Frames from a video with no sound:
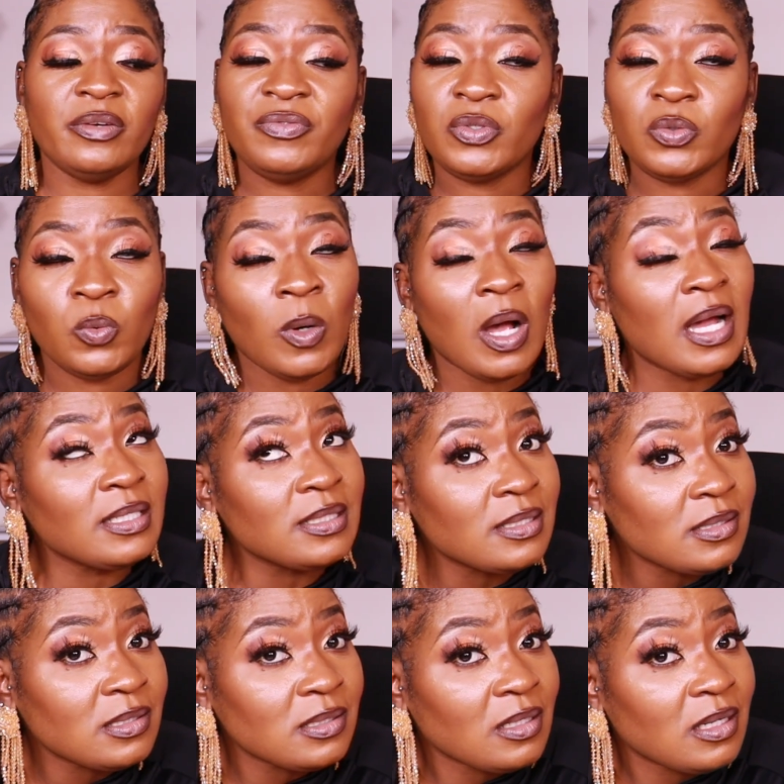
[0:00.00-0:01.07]
if you
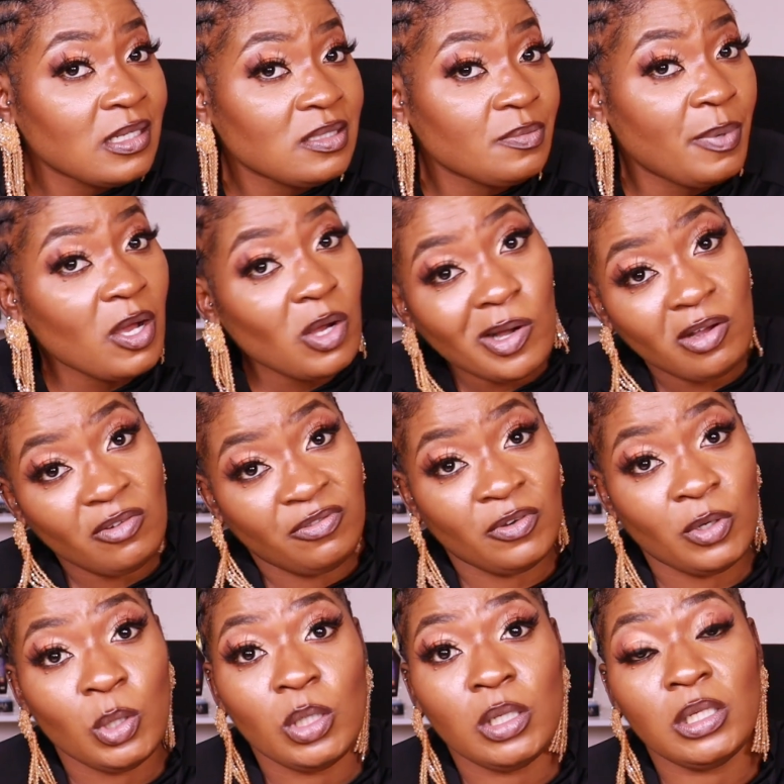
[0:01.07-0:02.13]
was as
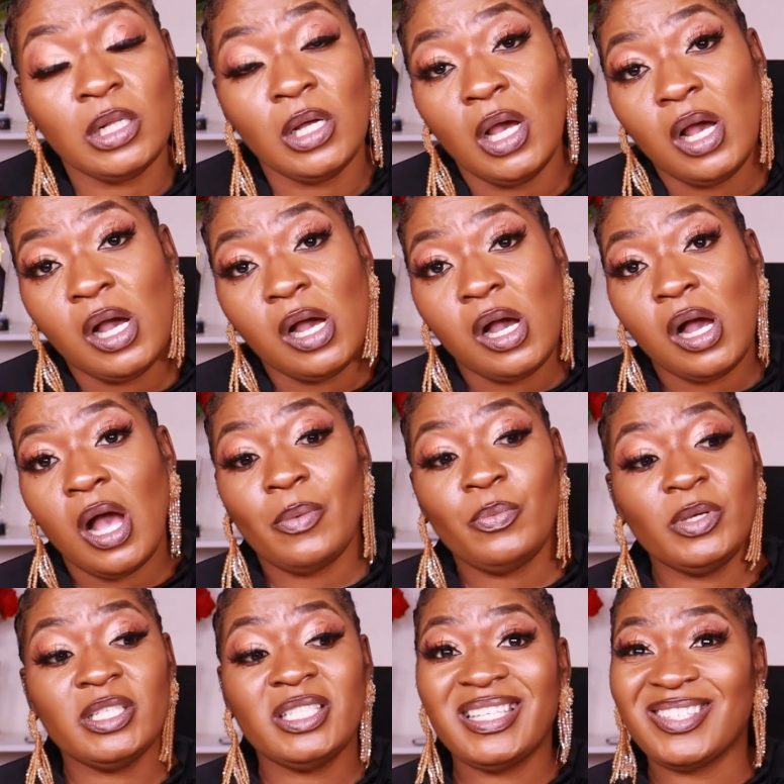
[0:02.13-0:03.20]
powerful, I
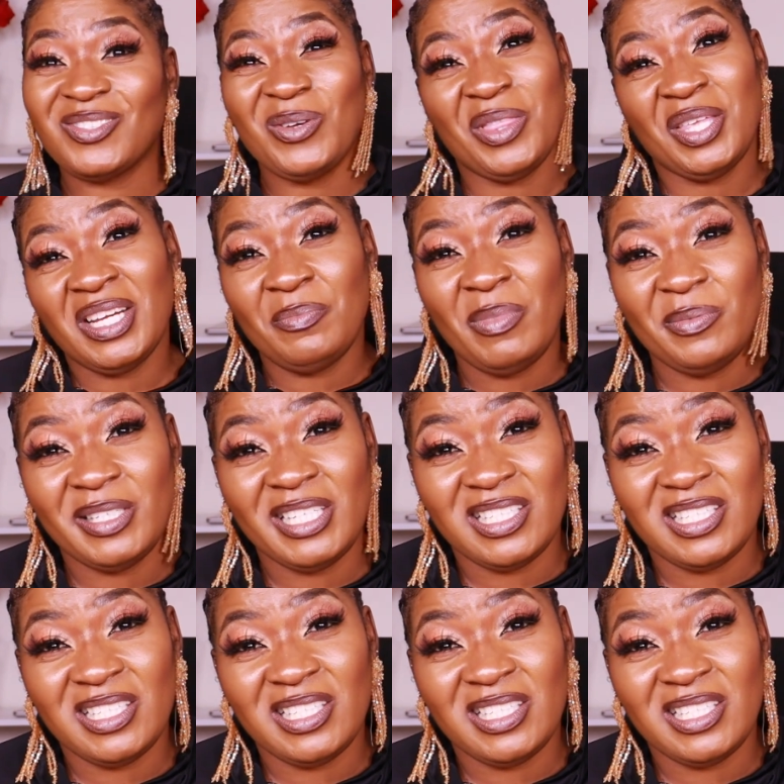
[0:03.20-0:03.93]
mean, she has got three baby